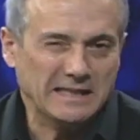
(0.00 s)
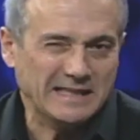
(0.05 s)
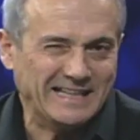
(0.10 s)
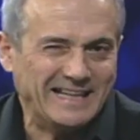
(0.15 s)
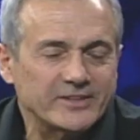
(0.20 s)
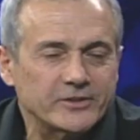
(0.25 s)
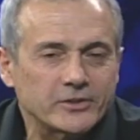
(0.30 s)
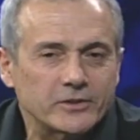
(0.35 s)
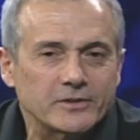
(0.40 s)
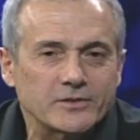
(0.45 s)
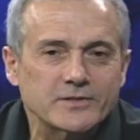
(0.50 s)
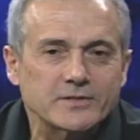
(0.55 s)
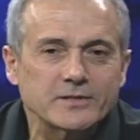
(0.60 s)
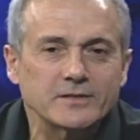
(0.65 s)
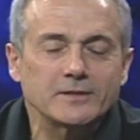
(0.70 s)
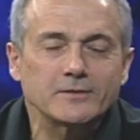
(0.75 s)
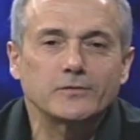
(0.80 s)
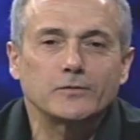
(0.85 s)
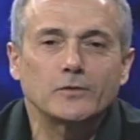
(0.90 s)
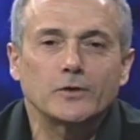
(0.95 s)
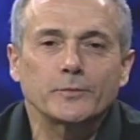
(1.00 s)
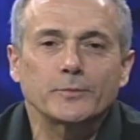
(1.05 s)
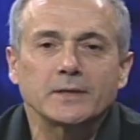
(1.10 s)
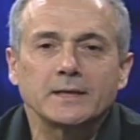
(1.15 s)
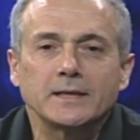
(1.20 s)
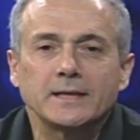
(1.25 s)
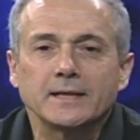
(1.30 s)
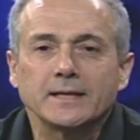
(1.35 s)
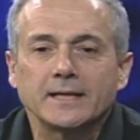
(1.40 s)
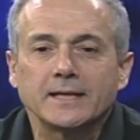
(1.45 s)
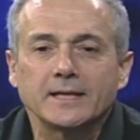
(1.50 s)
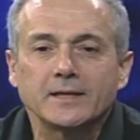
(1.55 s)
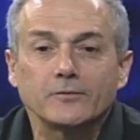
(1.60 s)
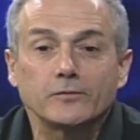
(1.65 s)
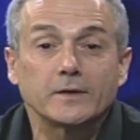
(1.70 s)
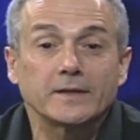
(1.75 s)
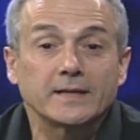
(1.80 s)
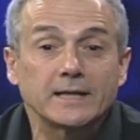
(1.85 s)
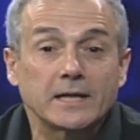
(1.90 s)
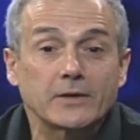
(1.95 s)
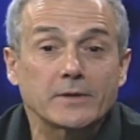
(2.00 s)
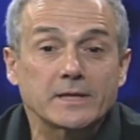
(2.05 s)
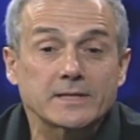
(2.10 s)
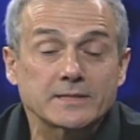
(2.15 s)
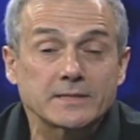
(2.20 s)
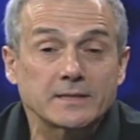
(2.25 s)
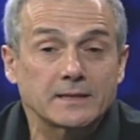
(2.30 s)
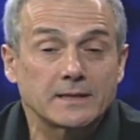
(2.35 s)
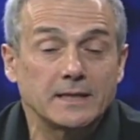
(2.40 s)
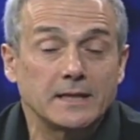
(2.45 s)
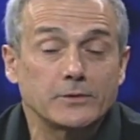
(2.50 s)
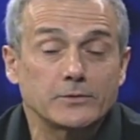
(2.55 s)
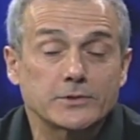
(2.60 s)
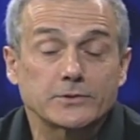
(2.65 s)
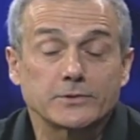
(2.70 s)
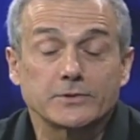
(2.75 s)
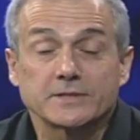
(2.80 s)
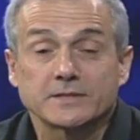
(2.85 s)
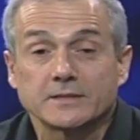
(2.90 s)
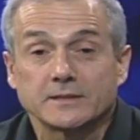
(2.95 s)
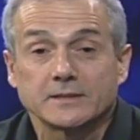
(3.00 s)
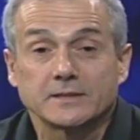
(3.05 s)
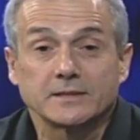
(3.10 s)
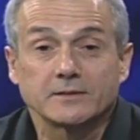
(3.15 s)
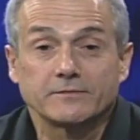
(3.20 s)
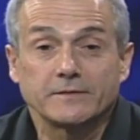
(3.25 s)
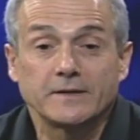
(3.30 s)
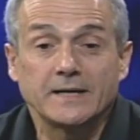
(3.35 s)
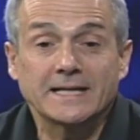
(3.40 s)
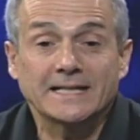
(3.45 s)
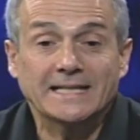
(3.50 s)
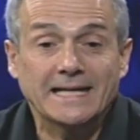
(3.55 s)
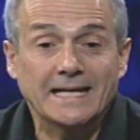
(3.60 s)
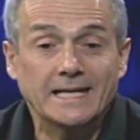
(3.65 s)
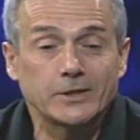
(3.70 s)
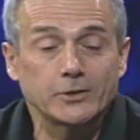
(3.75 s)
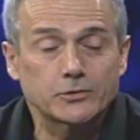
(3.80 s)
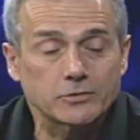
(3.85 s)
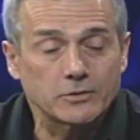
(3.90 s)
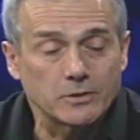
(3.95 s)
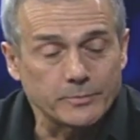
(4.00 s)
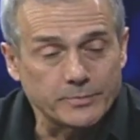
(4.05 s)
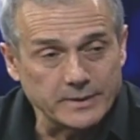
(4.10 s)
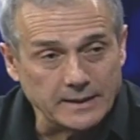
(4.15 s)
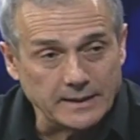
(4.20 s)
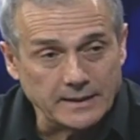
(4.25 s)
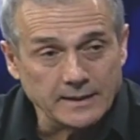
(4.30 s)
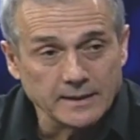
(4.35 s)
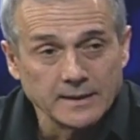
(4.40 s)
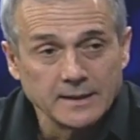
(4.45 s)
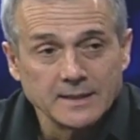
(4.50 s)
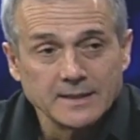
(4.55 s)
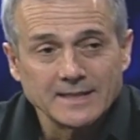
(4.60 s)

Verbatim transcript: the letters in the formula, and for that reason, Clausius defined entropy.